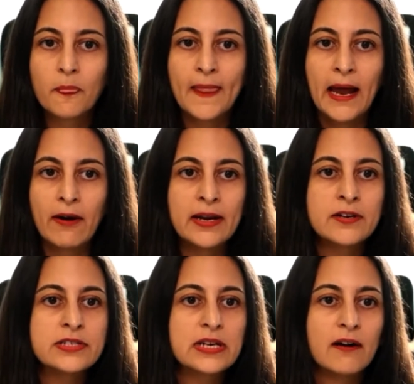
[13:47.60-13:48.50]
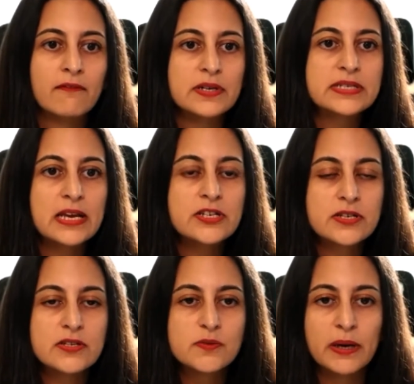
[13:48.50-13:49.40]
energy
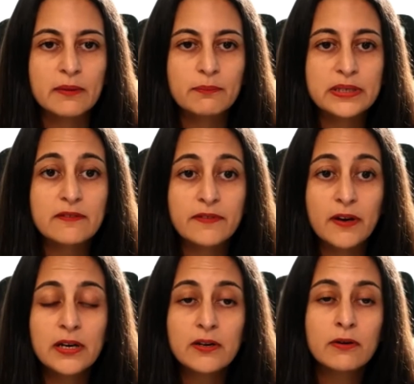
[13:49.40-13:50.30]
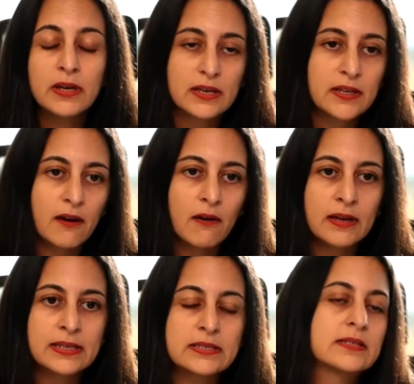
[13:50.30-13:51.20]
conversations, but the very quick turn
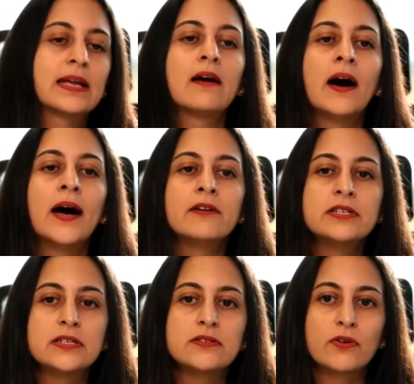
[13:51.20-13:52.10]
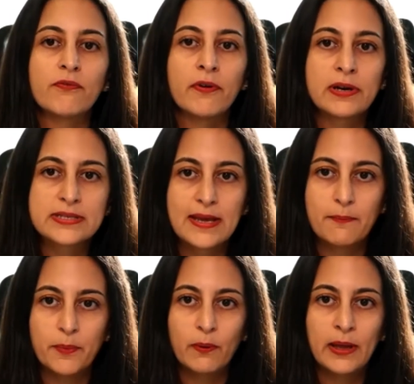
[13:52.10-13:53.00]
that hydrogen took, for
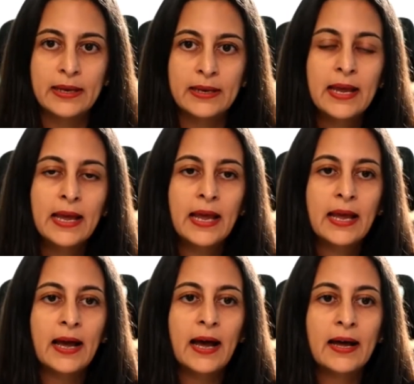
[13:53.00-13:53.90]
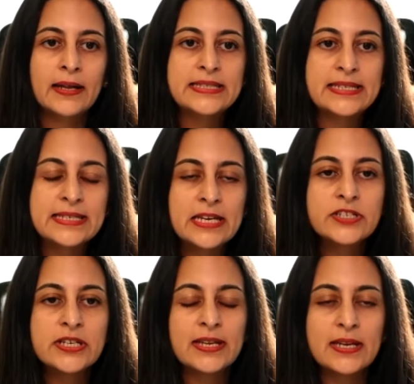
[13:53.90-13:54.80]
example, and the
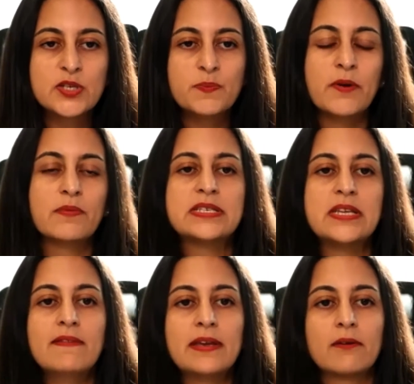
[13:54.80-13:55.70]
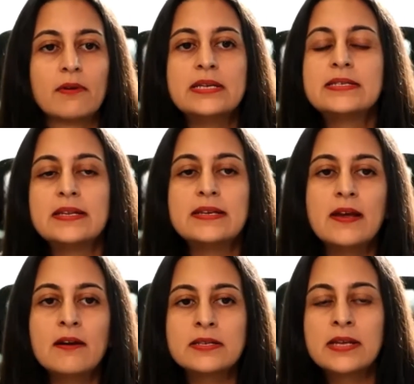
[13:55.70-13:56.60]
attention that it's been receiving in recent
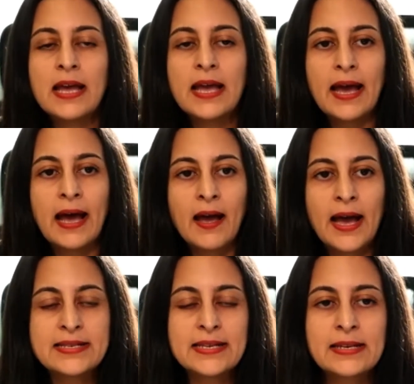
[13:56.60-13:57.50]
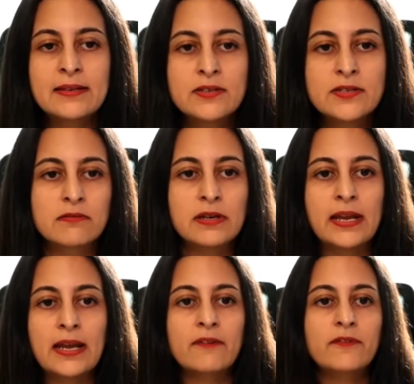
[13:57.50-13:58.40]
years, as an industry,
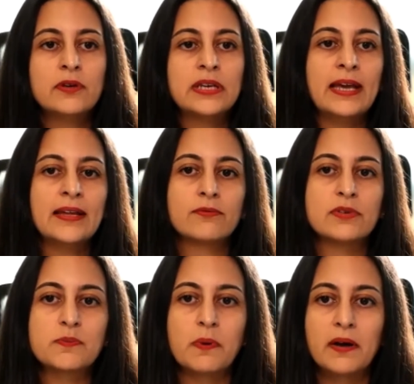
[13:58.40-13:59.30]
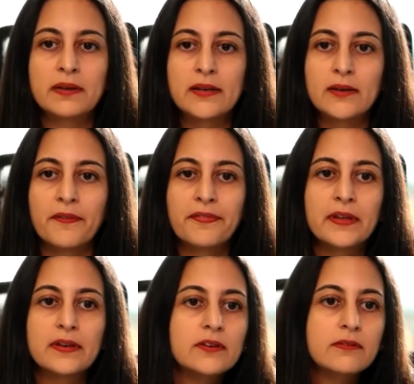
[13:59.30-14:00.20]
again, if you can't respond, I don't
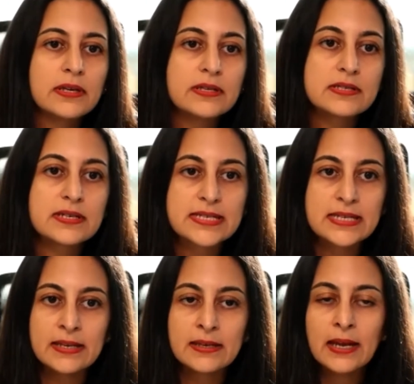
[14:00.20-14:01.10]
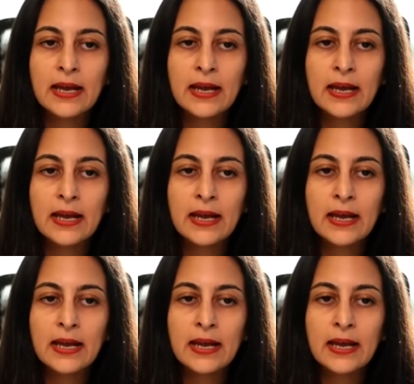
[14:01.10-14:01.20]
think that you can succeed.